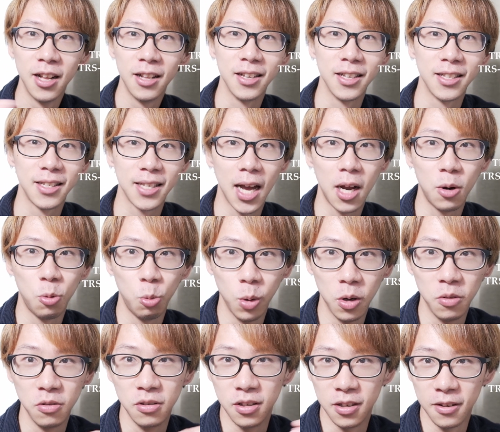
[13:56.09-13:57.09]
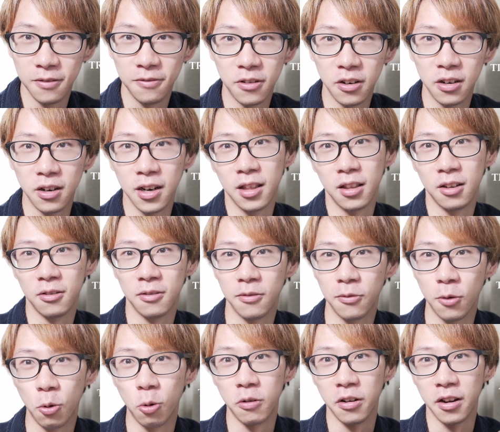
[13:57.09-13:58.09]
the sound will differ in the
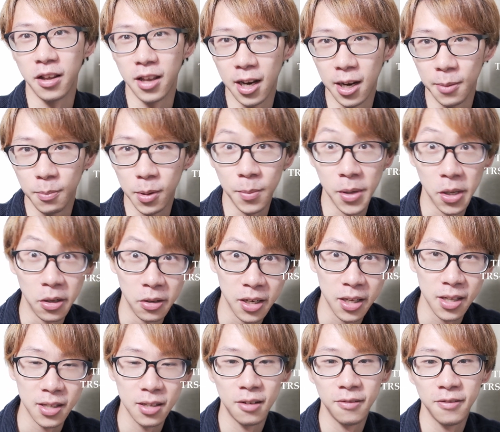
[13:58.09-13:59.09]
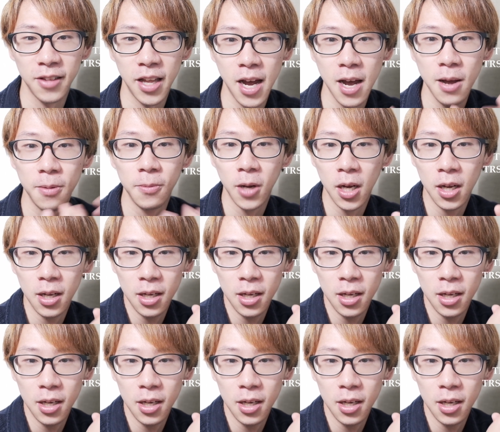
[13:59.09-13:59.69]
recording capabilities, all that.